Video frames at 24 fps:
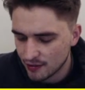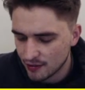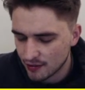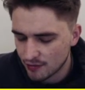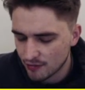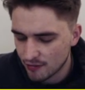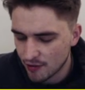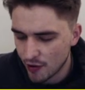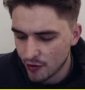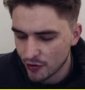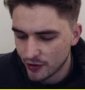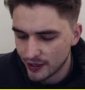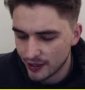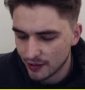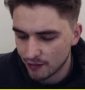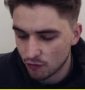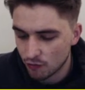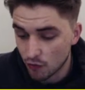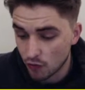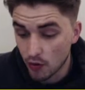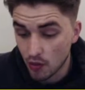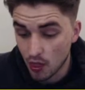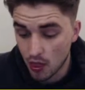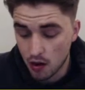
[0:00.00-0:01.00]

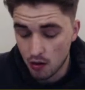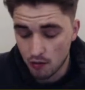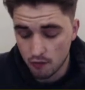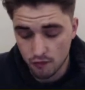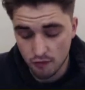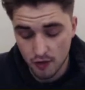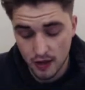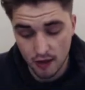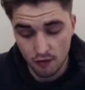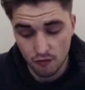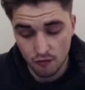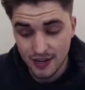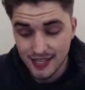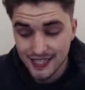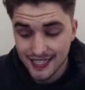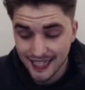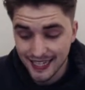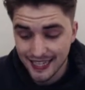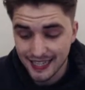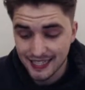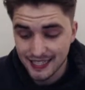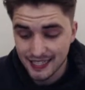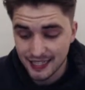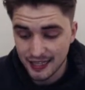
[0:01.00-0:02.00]
written
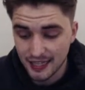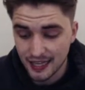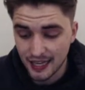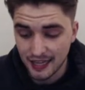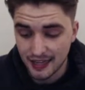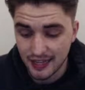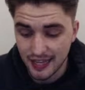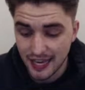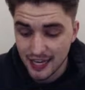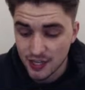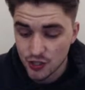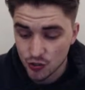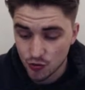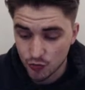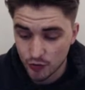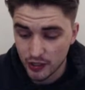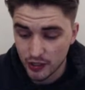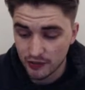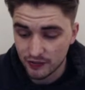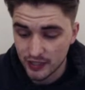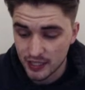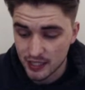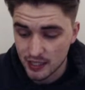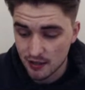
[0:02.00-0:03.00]
into the history of
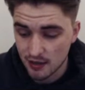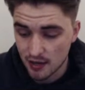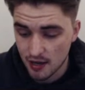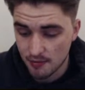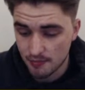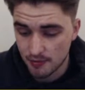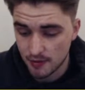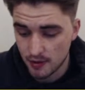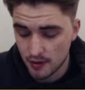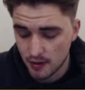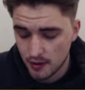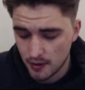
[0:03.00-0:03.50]
this club.